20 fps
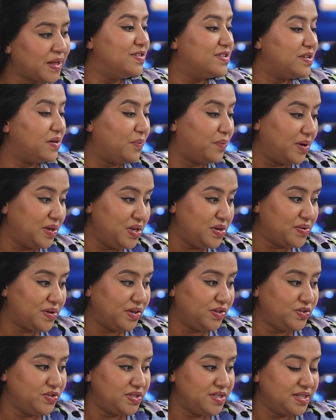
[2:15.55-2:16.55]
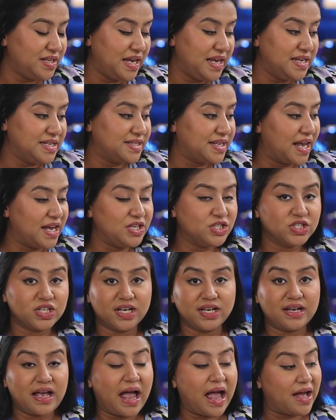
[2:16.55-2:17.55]
Visit one new country in East
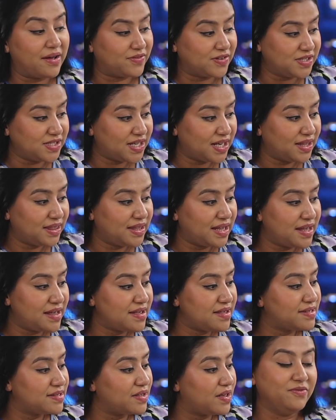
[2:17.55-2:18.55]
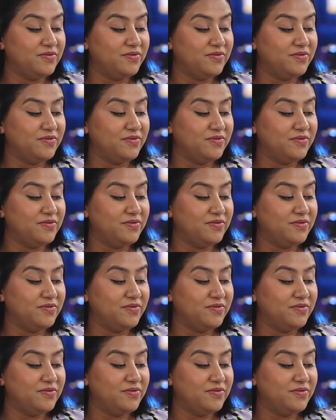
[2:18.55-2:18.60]
Asia. Haven't done this.